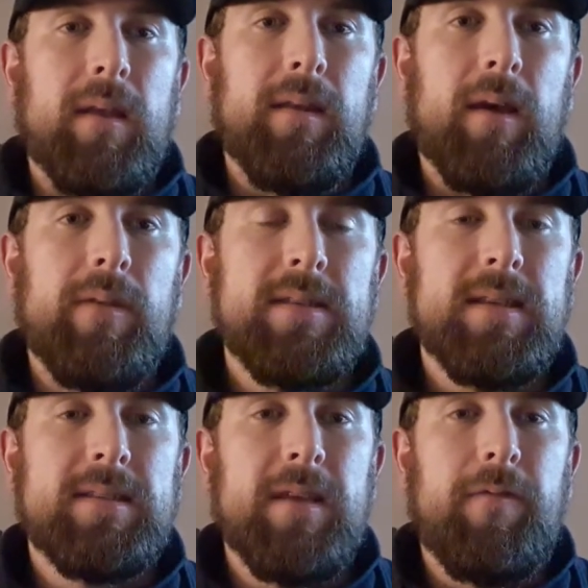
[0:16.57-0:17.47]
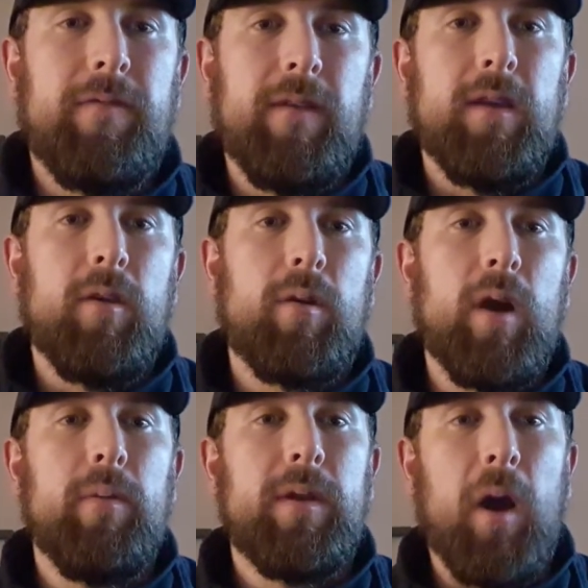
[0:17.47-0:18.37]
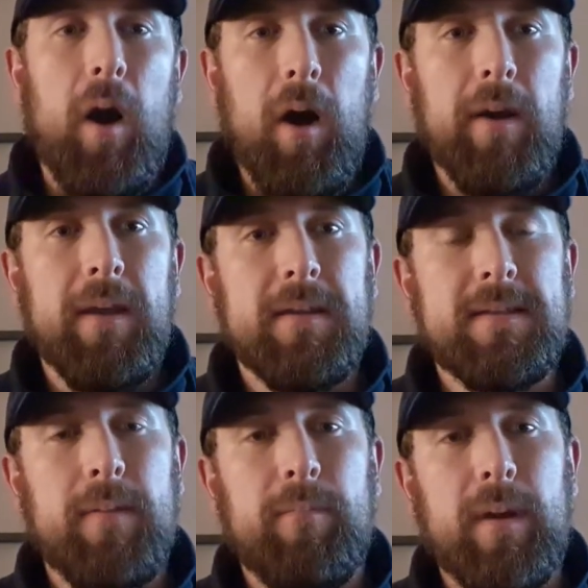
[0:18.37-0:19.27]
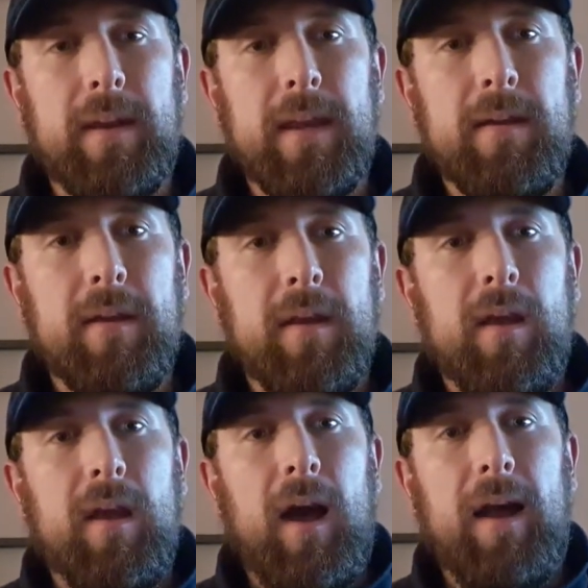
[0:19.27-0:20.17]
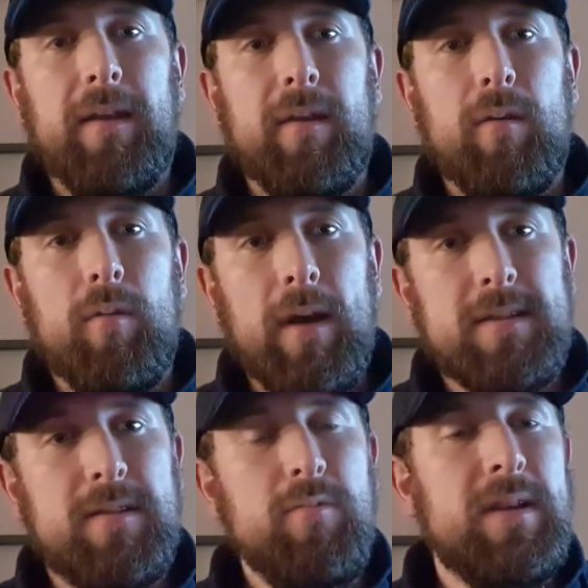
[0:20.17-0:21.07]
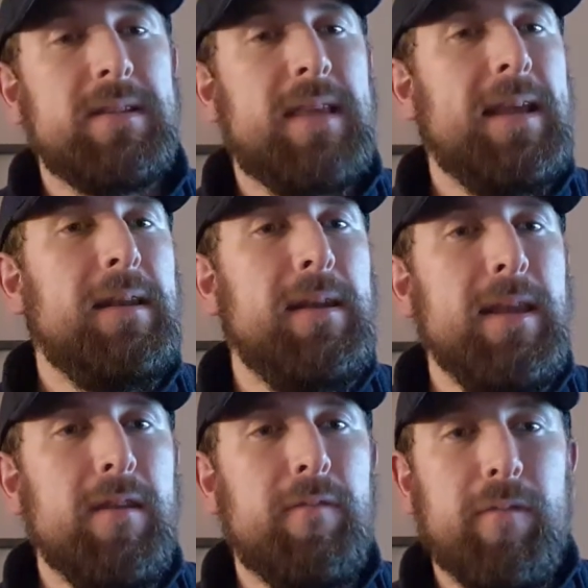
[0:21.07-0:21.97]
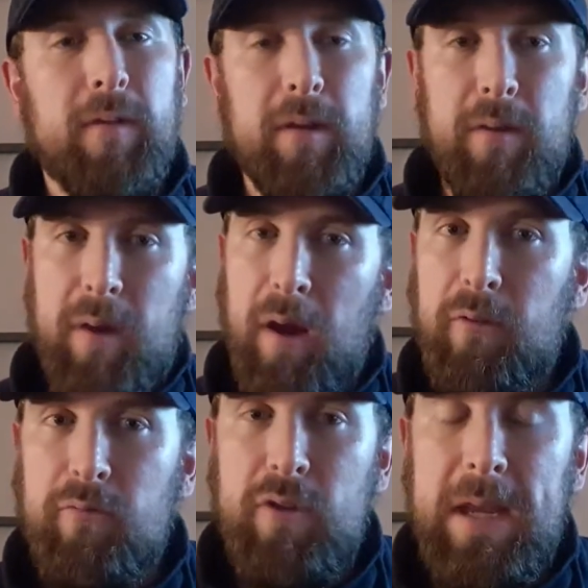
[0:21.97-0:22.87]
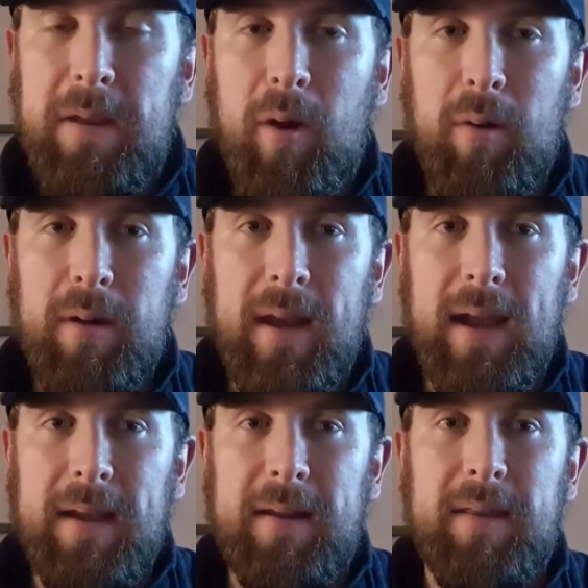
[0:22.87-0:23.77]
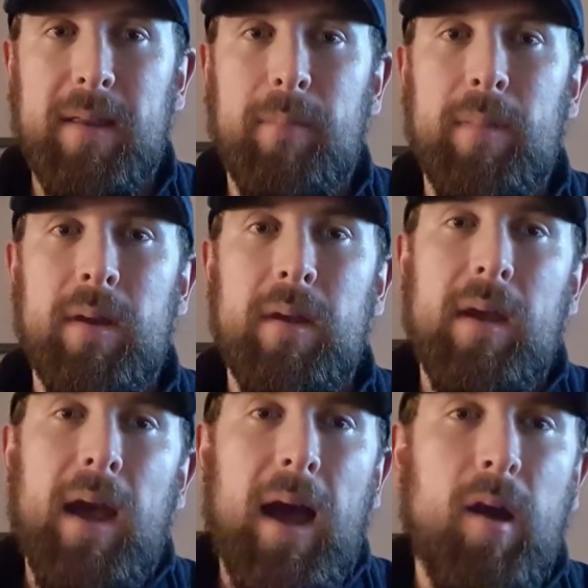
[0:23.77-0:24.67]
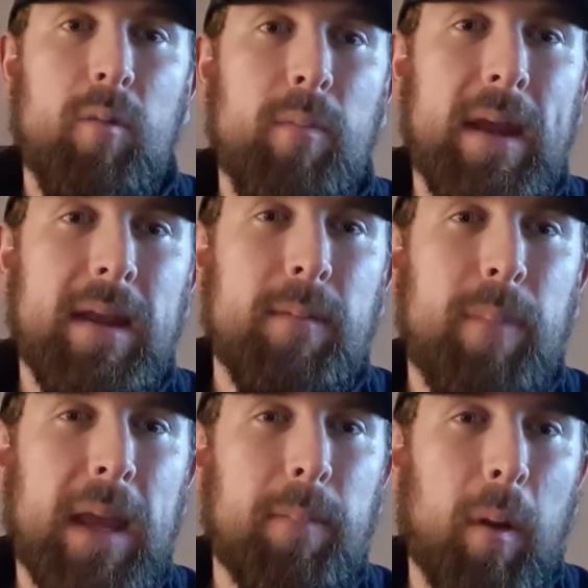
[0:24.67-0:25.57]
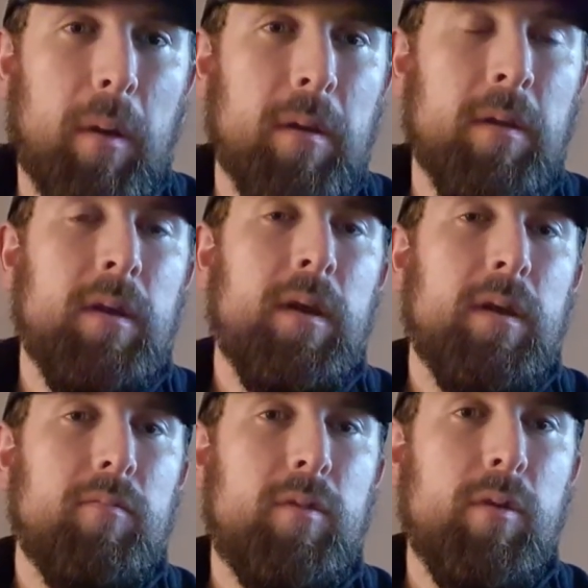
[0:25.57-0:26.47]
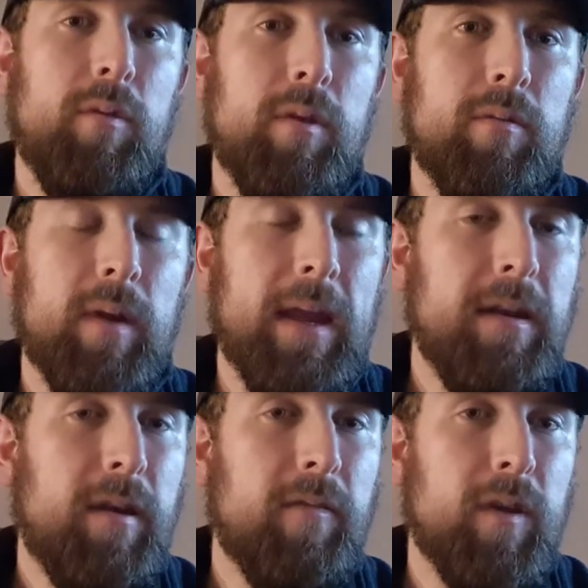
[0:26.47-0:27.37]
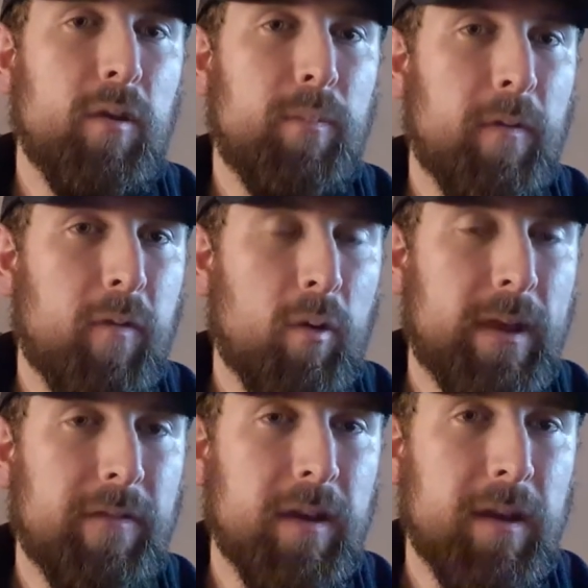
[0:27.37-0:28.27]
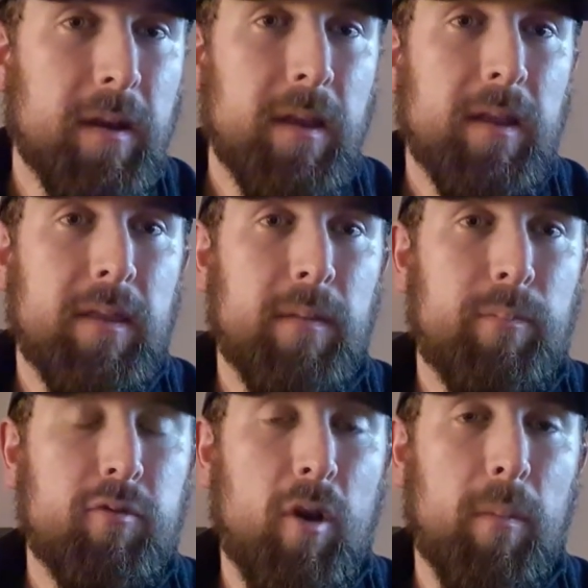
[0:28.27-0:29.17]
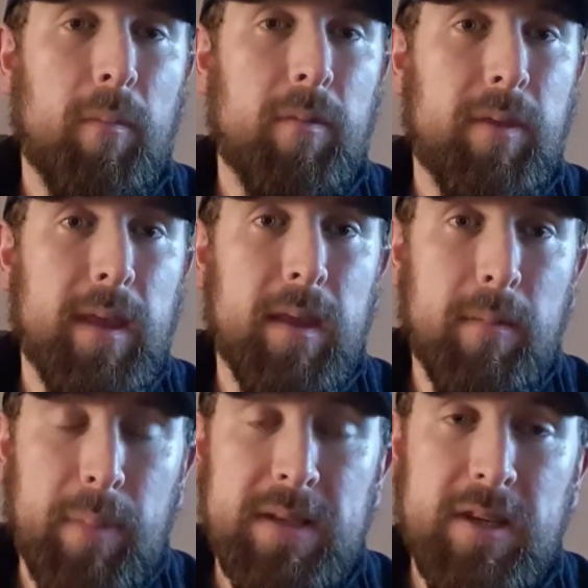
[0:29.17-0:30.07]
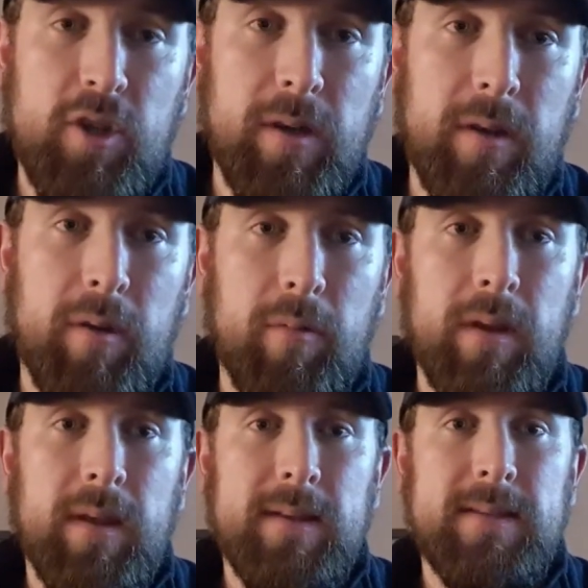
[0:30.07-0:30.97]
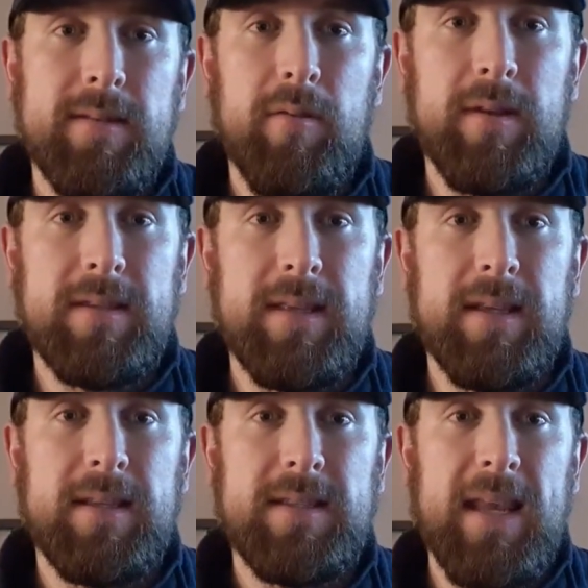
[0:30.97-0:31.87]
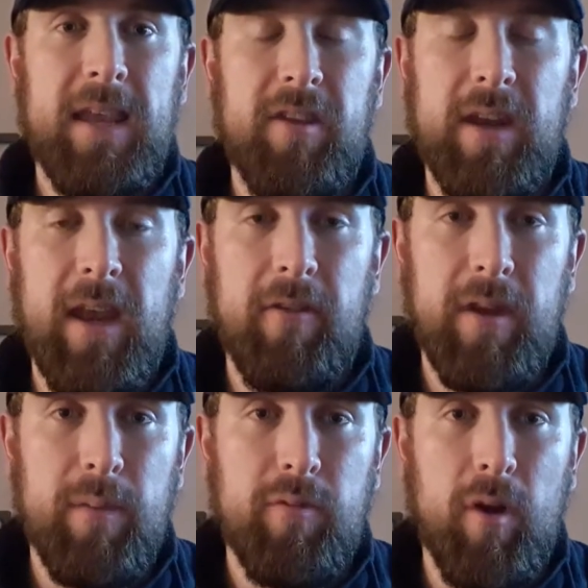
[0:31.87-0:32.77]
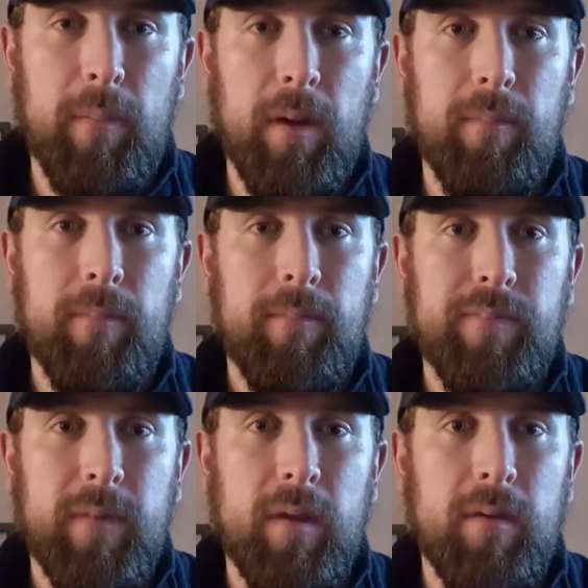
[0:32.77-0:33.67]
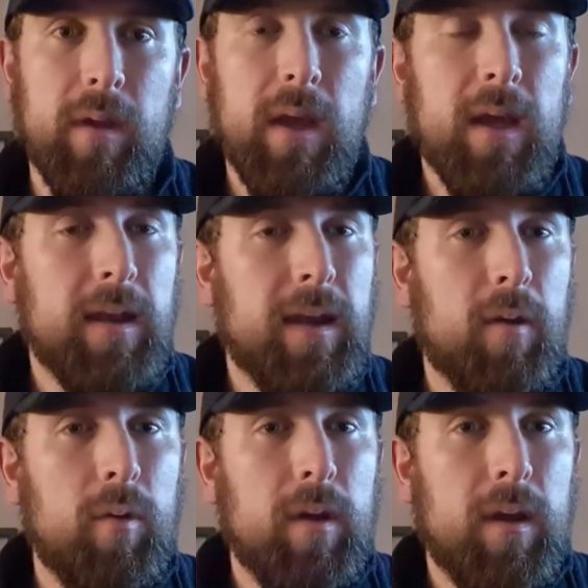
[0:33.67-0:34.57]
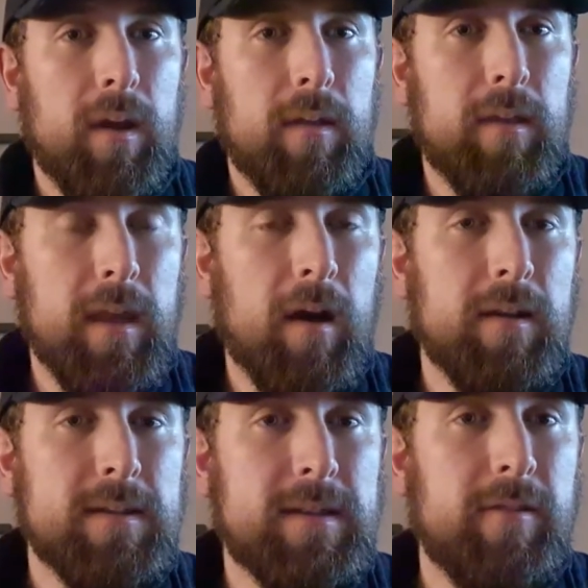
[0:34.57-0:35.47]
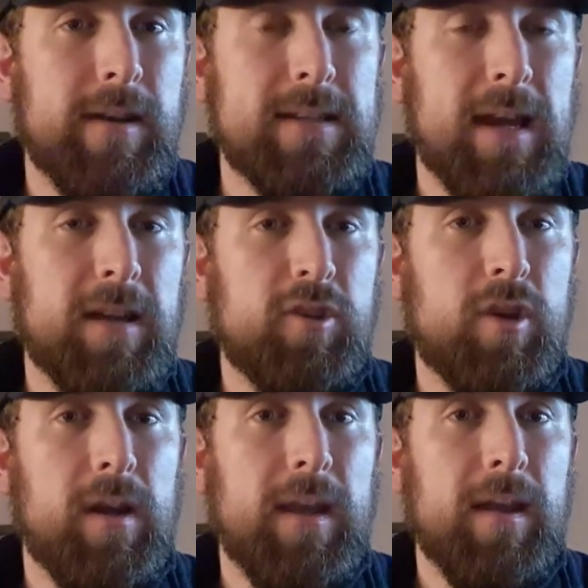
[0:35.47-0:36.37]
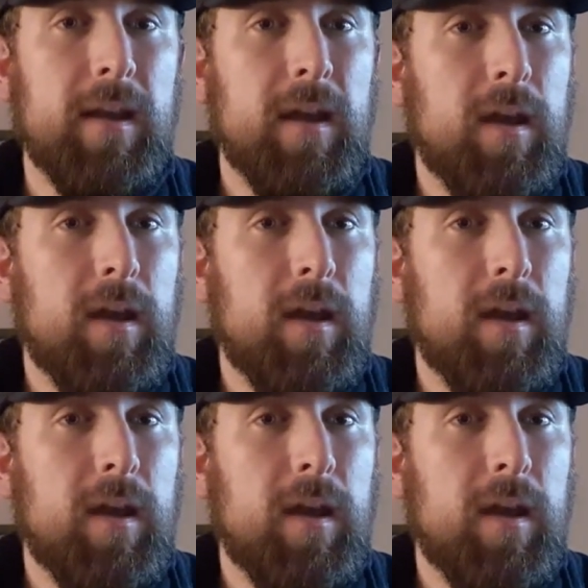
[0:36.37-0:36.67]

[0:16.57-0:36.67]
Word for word: Now this is if you're going to hire somebody and as soon as they leave you can't recontact them. How many people do you interview before giving the, prob the position to? It's known as the secretary problem. Now, the answer is actually,